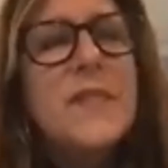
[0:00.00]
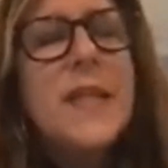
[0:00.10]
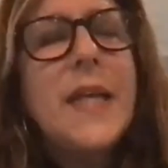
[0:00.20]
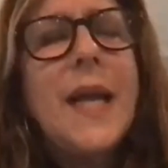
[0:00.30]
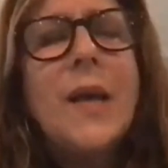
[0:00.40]

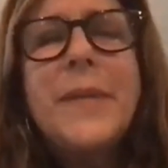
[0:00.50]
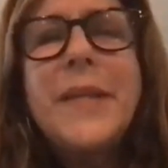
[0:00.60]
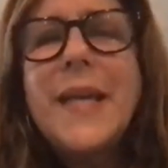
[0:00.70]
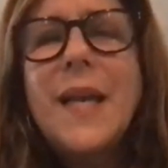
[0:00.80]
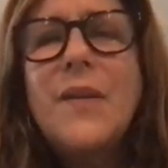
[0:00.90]
how many
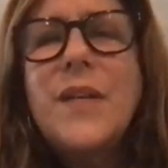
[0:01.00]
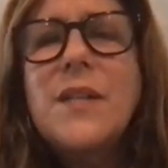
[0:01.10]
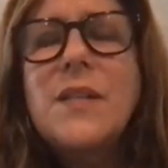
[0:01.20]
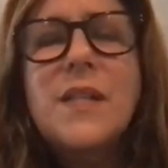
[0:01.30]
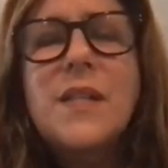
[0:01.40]
counties
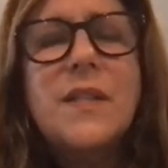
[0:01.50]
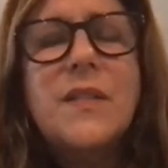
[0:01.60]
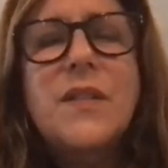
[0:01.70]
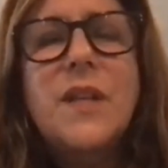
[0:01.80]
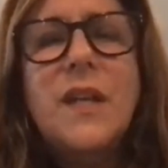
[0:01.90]
does
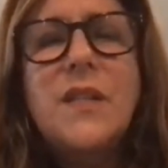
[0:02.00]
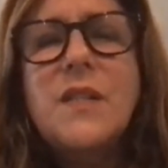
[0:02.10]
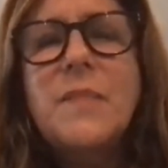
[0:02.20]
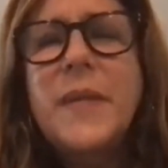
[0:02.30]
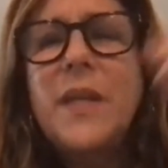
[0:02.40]

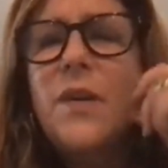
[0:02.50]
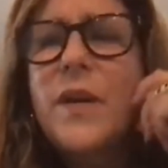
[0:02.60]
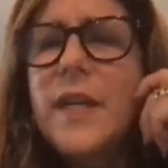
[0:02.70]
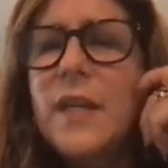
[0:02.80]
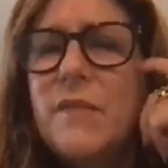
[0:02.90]
the
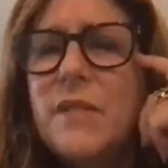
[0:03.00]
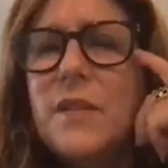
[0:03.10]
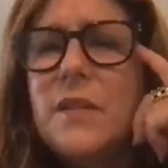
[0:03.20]
PRA cover?